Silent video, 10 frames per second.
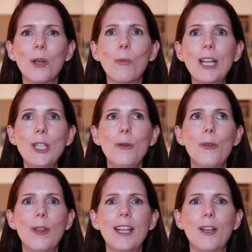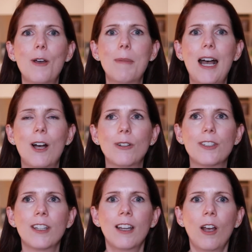When you think about
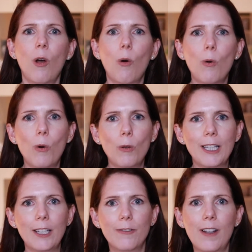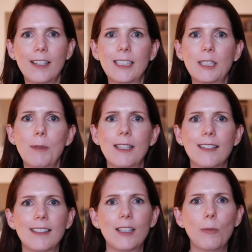all the
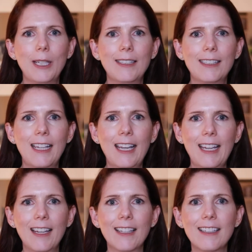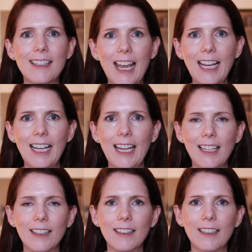advertisements that we see
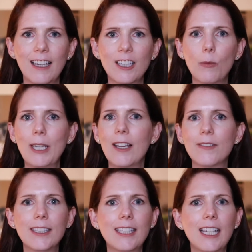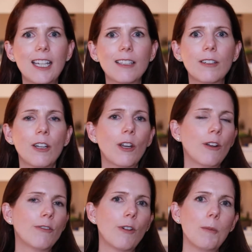daily and that we have seen
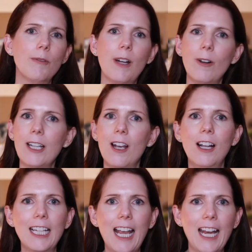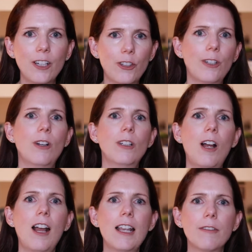from a very early age in our
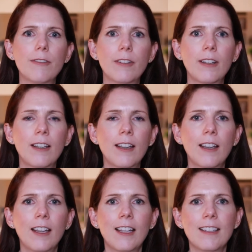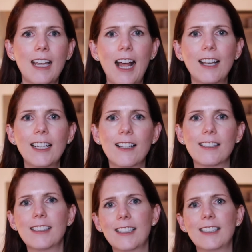life, telling
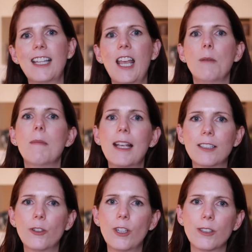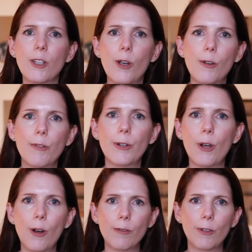us the same messages over and
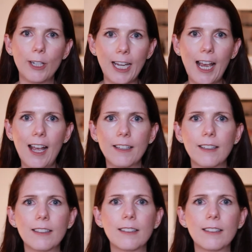over again.